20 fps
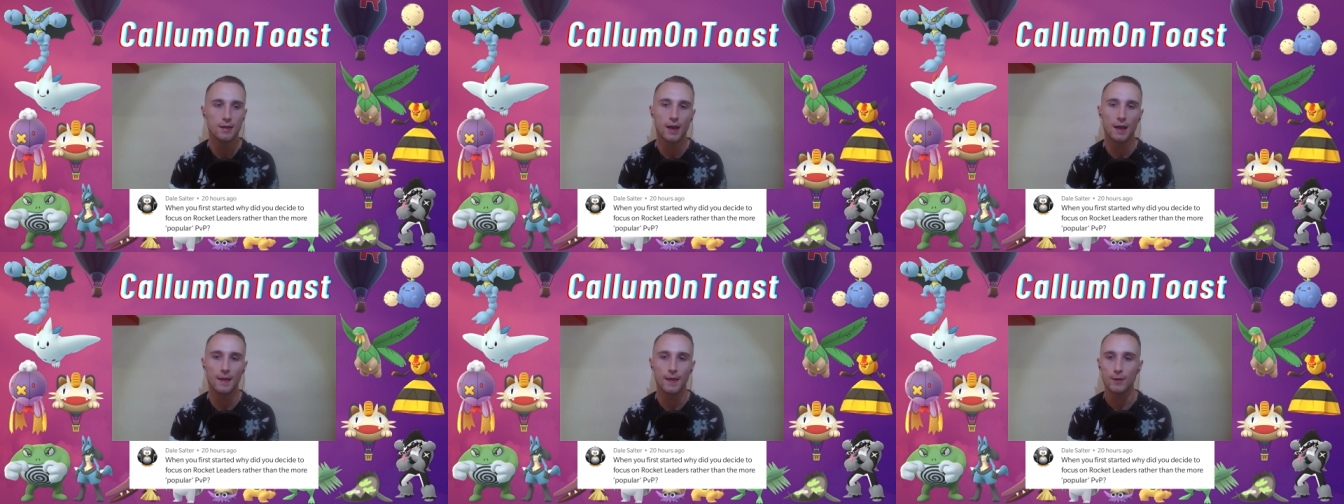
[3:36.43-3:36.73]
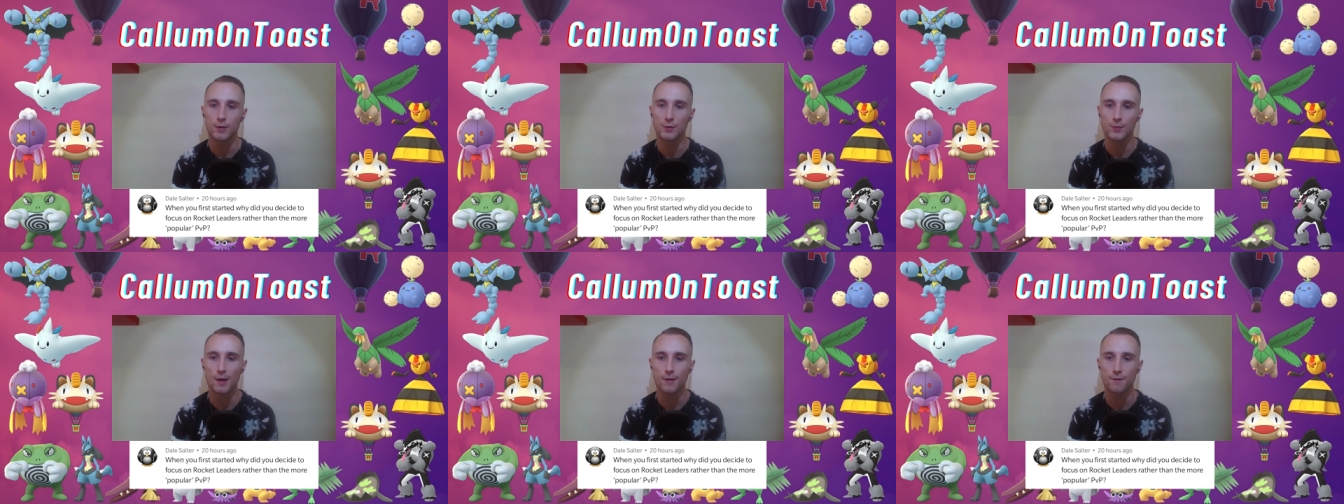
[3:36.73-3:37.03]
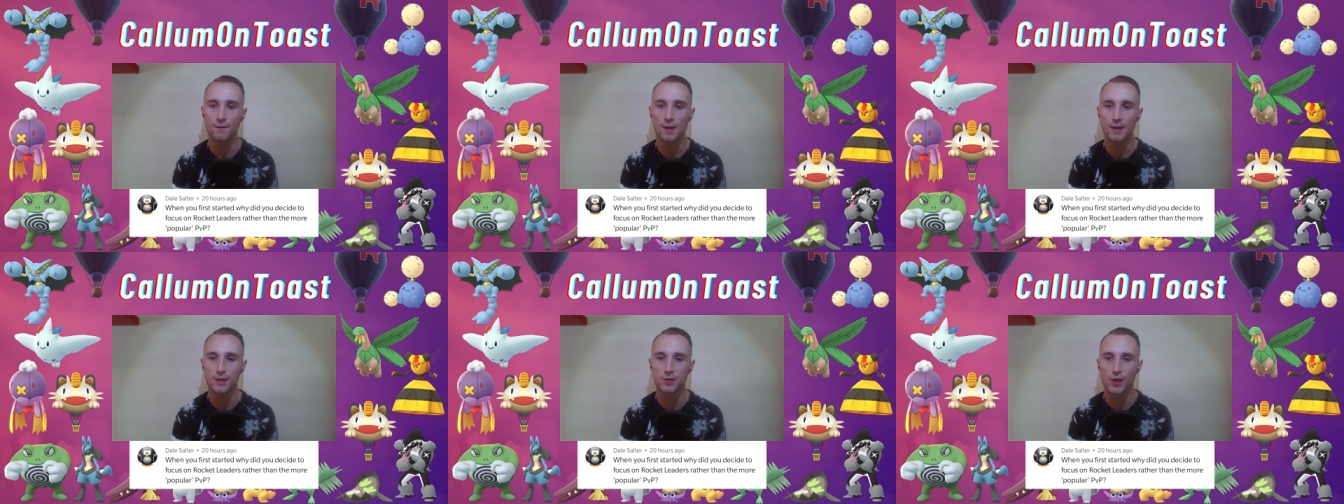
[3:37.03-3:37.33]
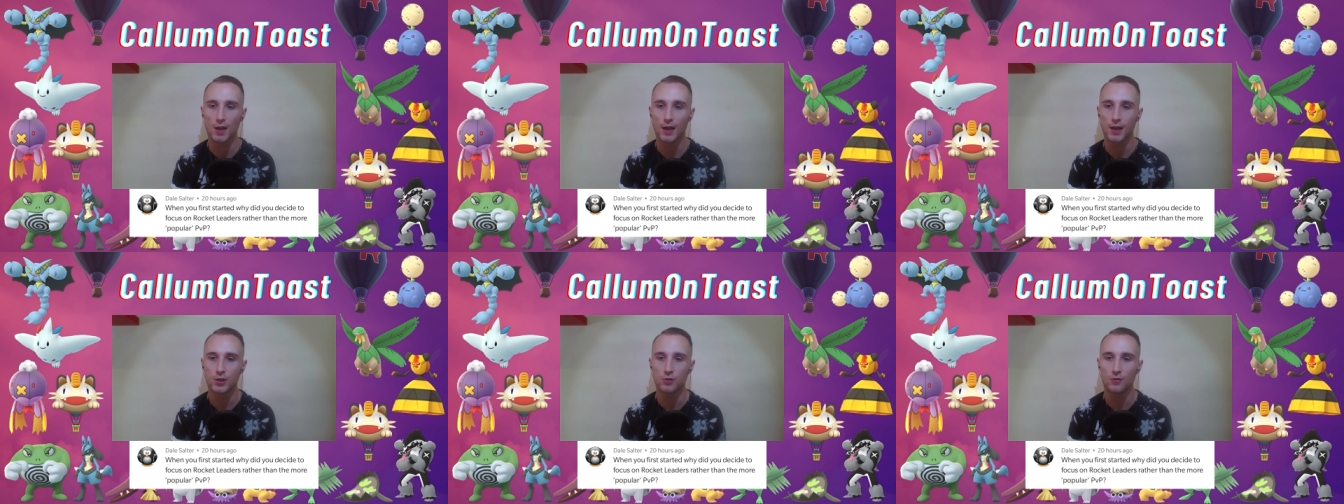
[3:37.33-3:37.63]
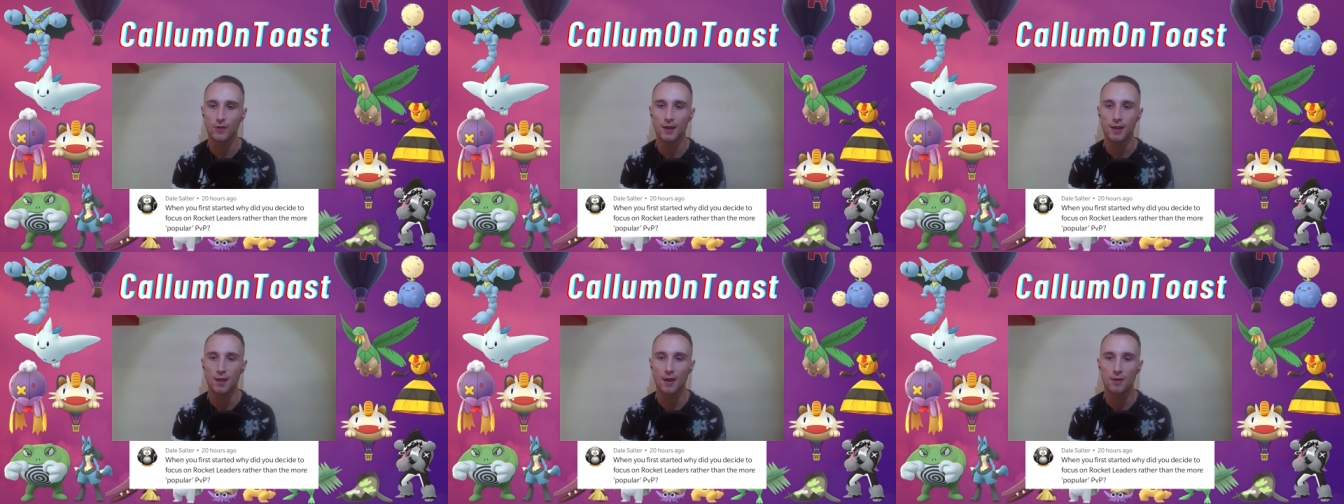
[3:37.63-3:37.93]
and that was my first challenge
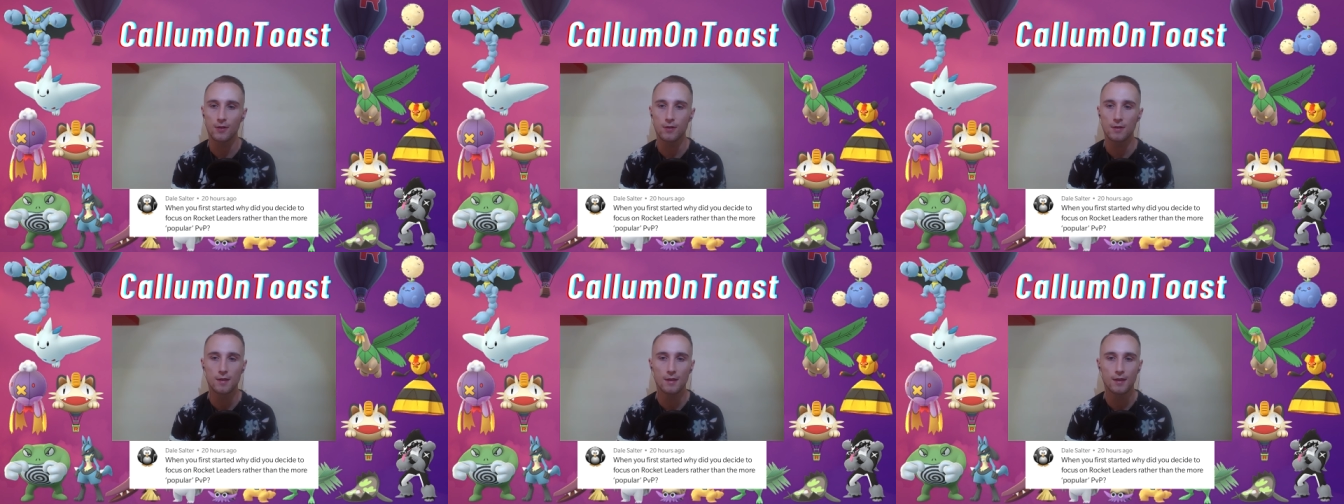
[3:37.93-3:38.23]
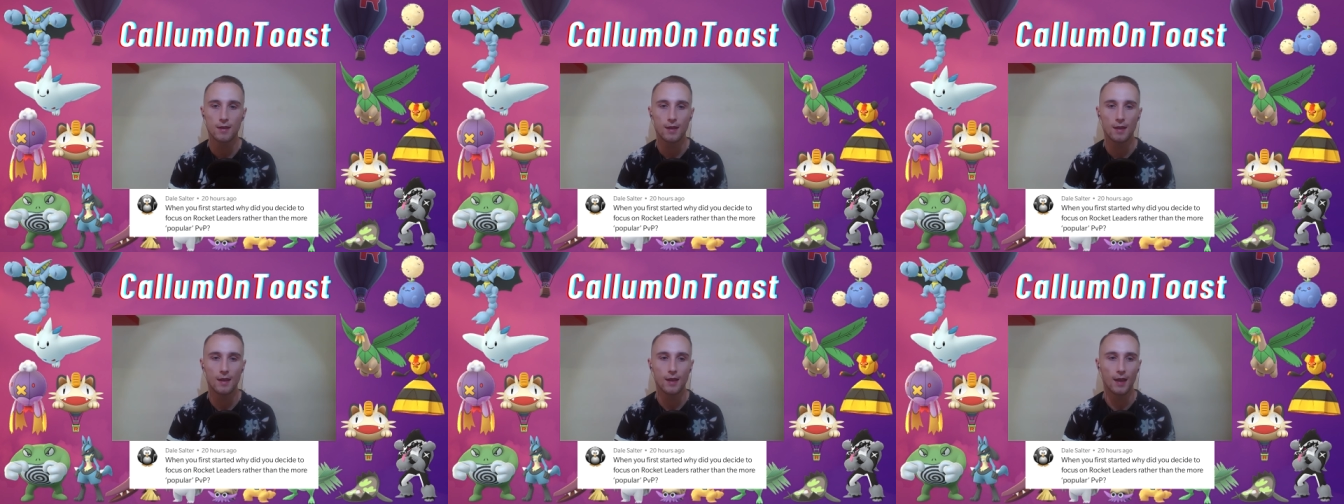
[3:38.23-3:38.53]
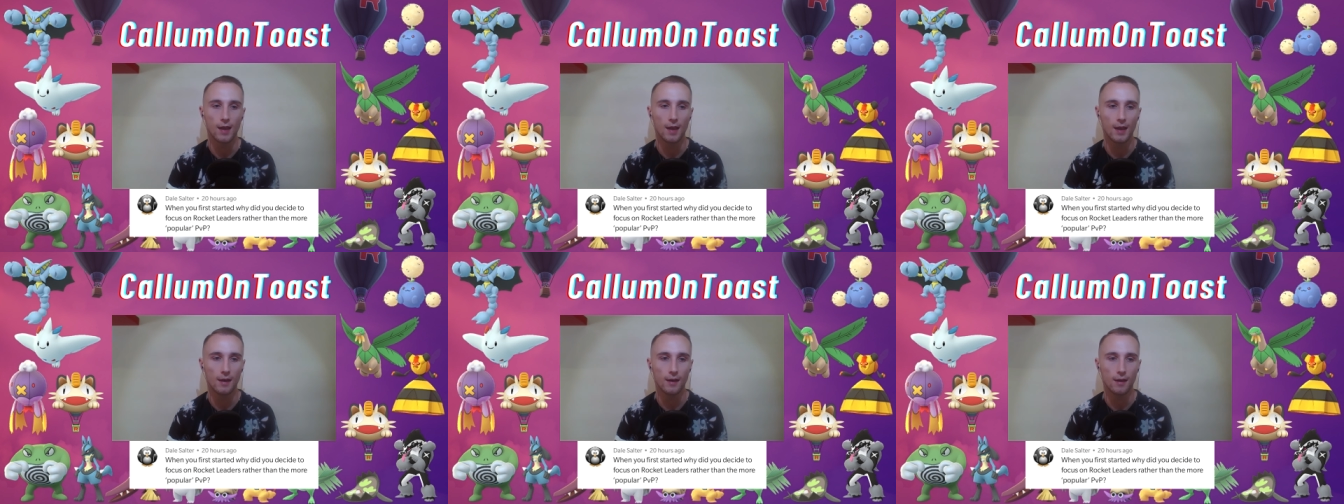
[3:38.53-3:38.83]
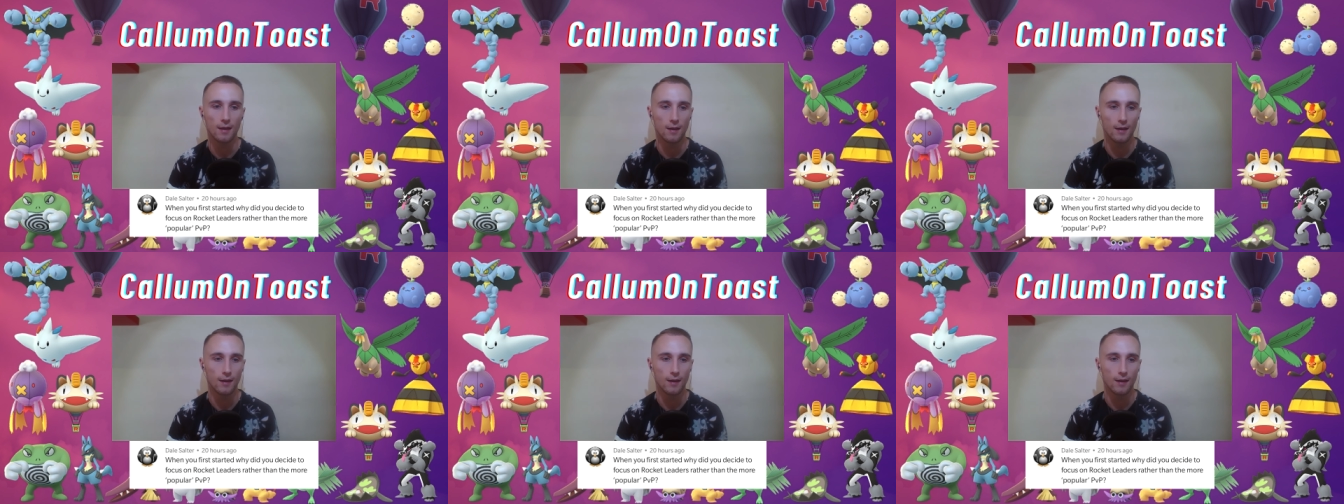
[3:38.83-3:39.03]
video. And